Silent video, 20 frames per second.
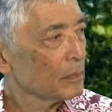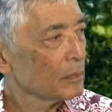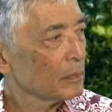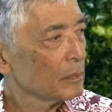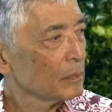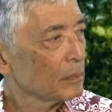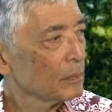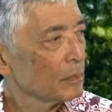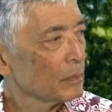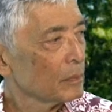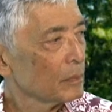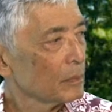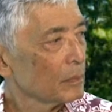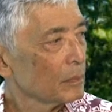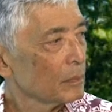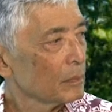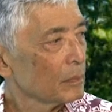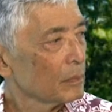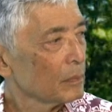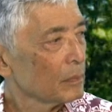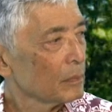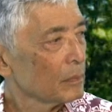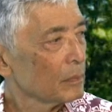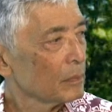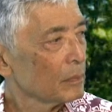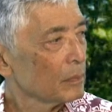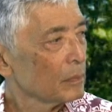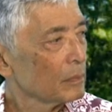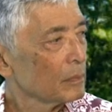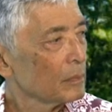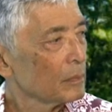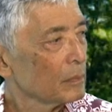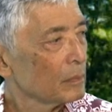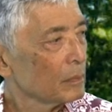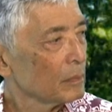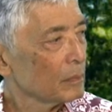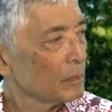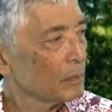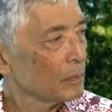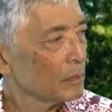
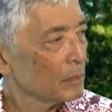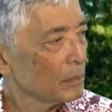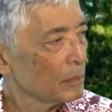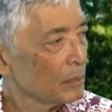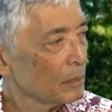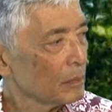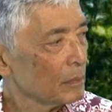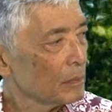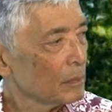This person isn't speaking.